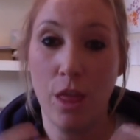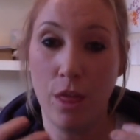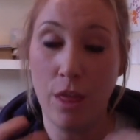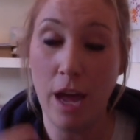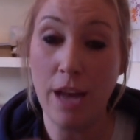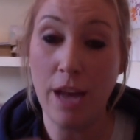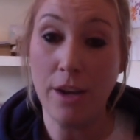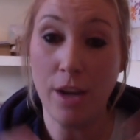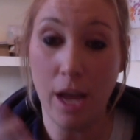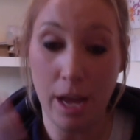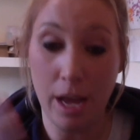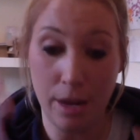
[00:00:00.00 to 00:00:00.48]

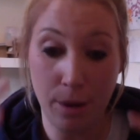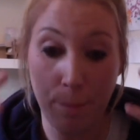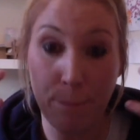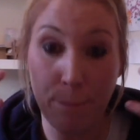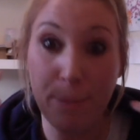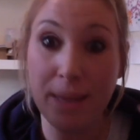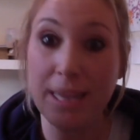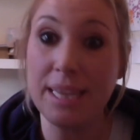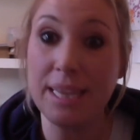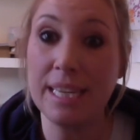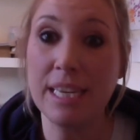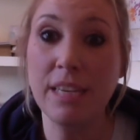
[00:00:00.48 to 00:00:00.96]
and
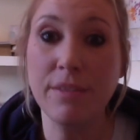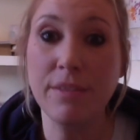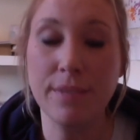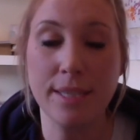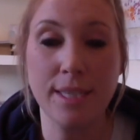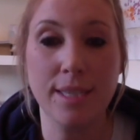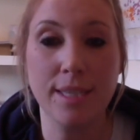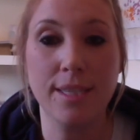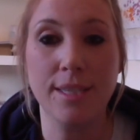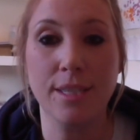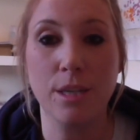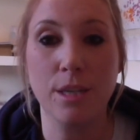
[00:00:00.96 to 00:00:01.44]
belief
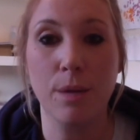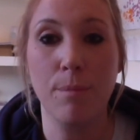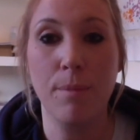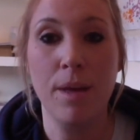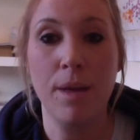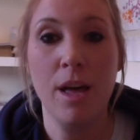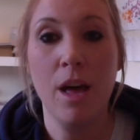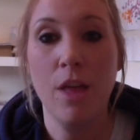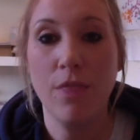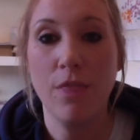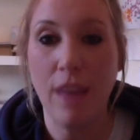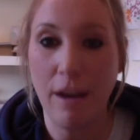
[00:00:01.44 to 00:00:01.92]
system
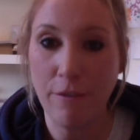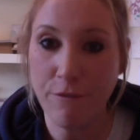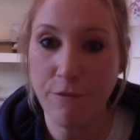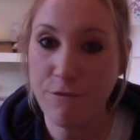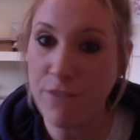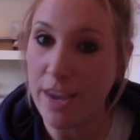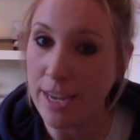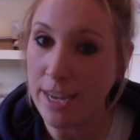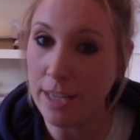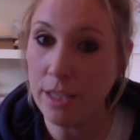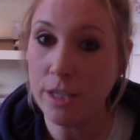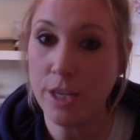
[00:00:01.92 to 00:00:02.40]
that
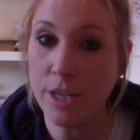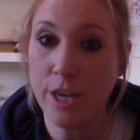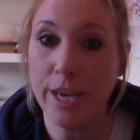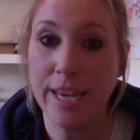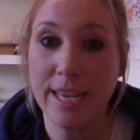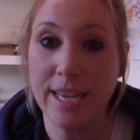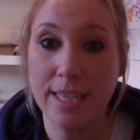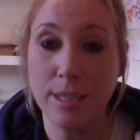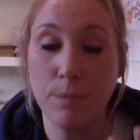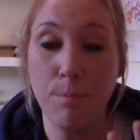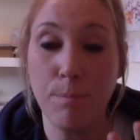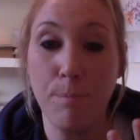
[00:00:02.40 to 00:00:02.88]
failure
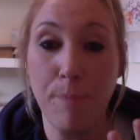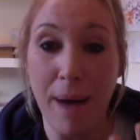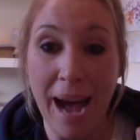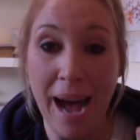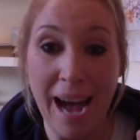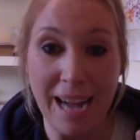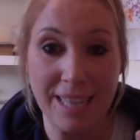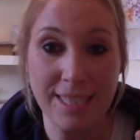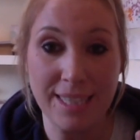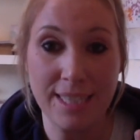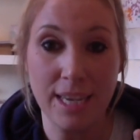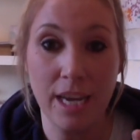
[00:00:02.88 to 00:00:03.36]
is
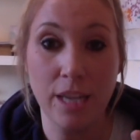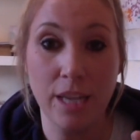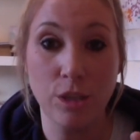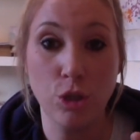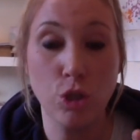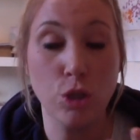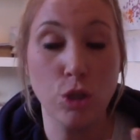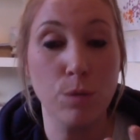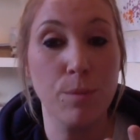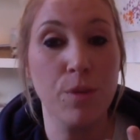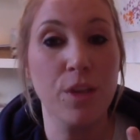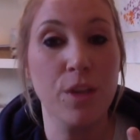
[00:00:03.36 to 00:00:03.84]
bad and
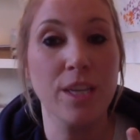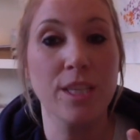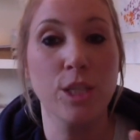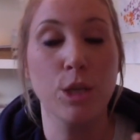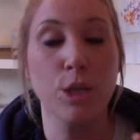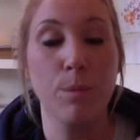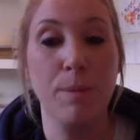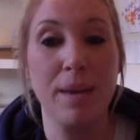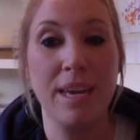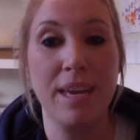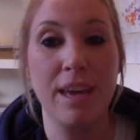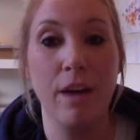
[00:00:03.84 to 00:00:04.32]
something
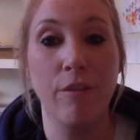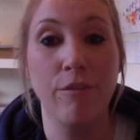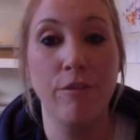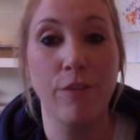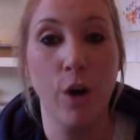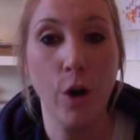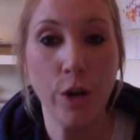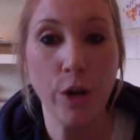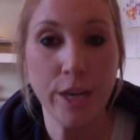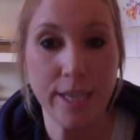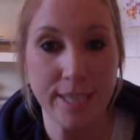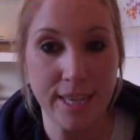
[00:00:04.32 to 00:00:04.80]
to be
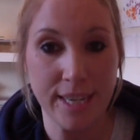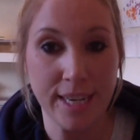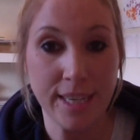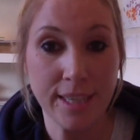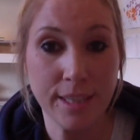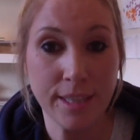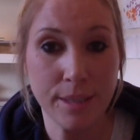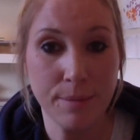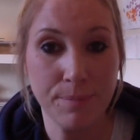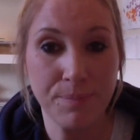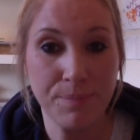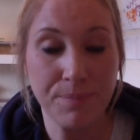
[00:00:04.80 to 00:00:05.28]

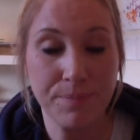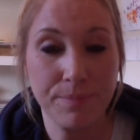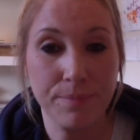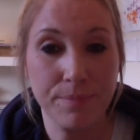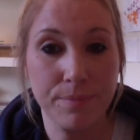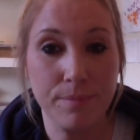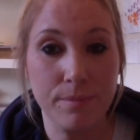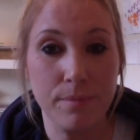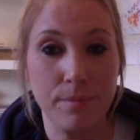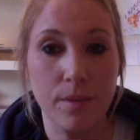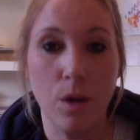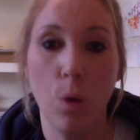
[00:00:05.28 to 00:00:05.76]
avoided,
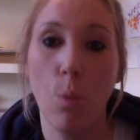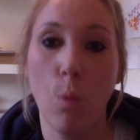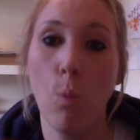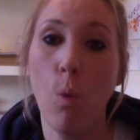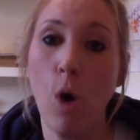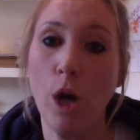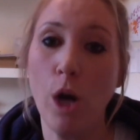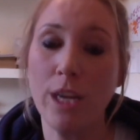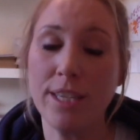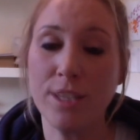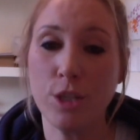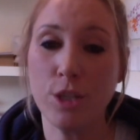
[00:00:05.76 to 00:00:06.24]

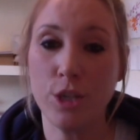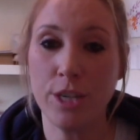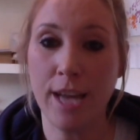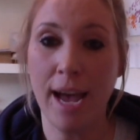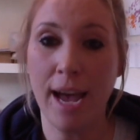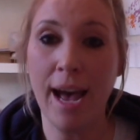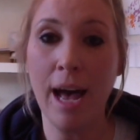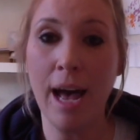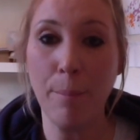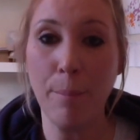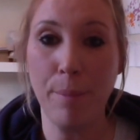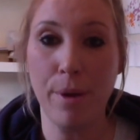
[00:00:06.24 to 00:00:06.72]
what is going
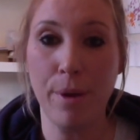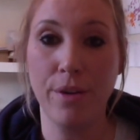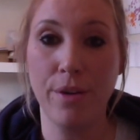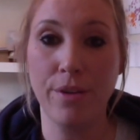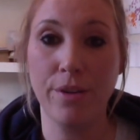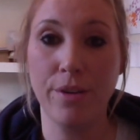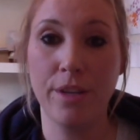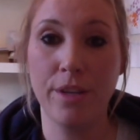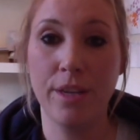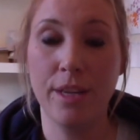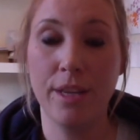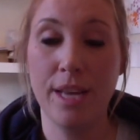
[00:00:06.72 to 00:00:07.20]
to happen?